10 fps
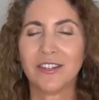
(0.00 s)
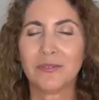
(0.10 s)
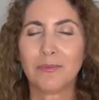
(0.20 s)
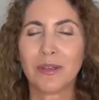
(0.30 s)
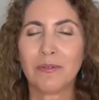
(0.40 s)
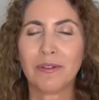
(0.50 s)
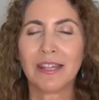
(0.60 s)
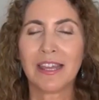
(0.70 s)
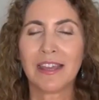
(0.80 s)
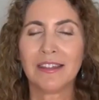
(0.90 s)
to be
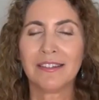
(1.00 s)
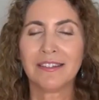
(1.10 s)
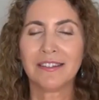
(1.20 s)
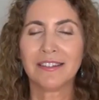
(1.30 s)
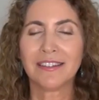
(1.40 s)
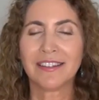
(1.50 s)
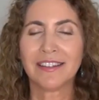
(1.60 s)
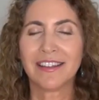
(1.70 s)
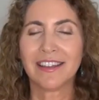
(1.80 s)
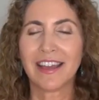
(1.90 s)
released
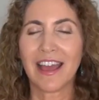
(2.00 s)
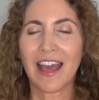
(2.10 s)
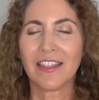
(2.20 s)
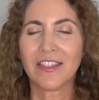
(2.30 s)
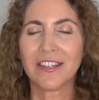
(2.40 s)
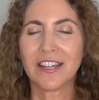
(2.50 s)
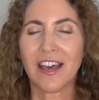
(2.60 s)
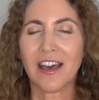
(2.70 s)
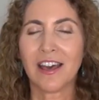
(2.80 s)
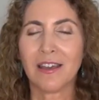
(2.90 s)
at the
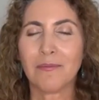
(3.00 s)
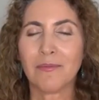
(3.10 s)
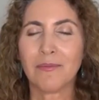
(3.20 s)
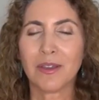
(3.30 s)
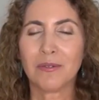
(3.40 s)
time